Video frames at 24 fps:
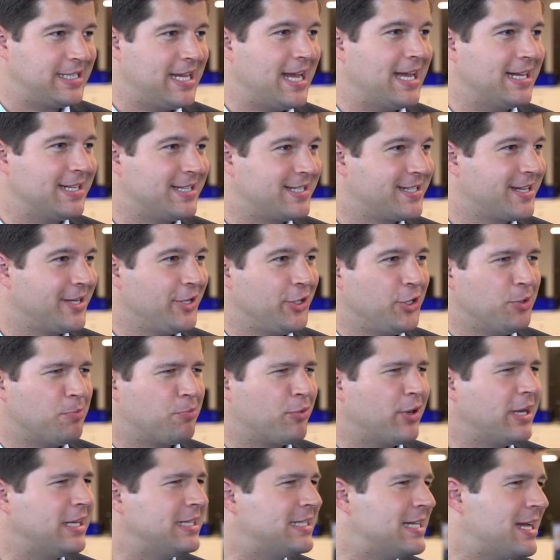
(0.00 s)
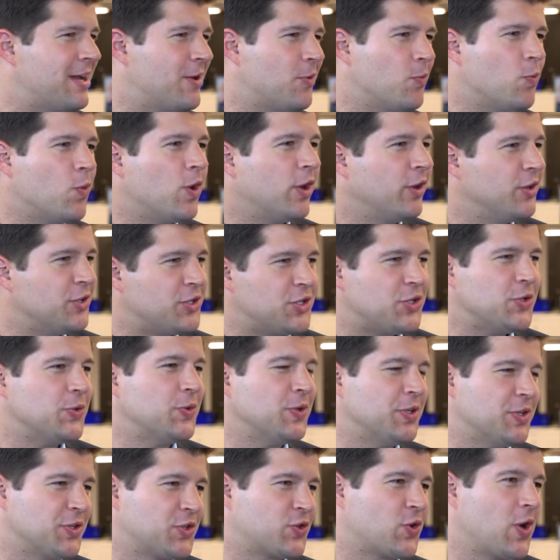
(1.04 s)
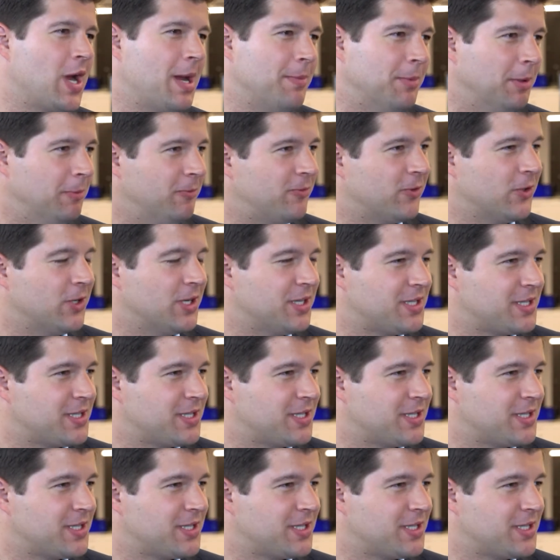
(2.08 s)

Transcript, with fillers: tests. Can you break down one or two and describe them for us?